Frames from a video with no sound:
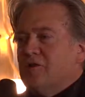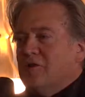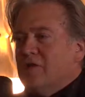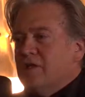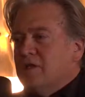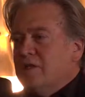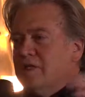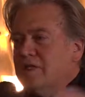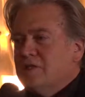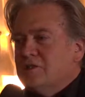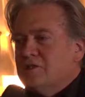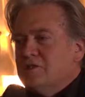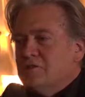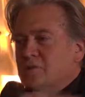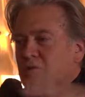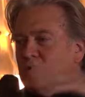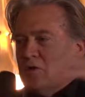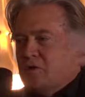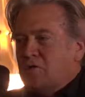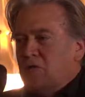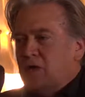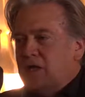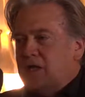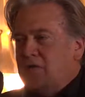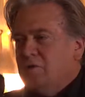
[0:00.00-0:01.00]
going to lead us to a
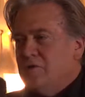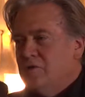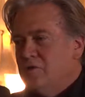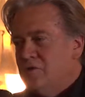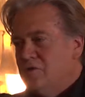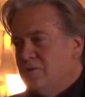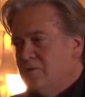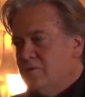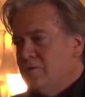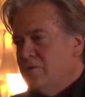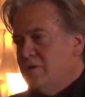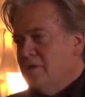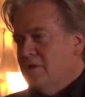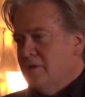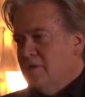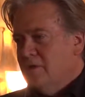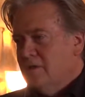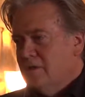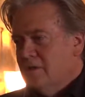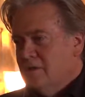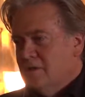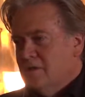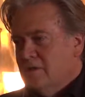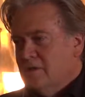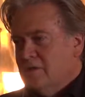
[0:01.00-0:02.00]
great new
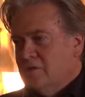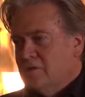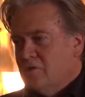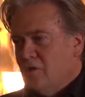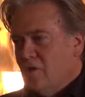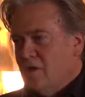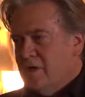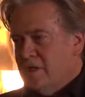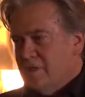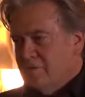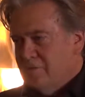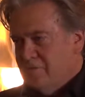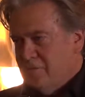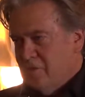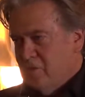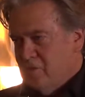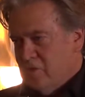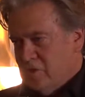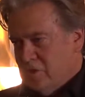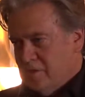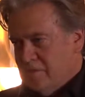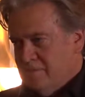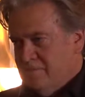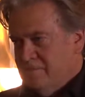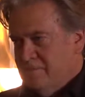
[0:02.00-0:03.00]
dawning
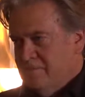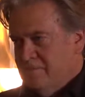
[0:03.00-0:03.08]
future.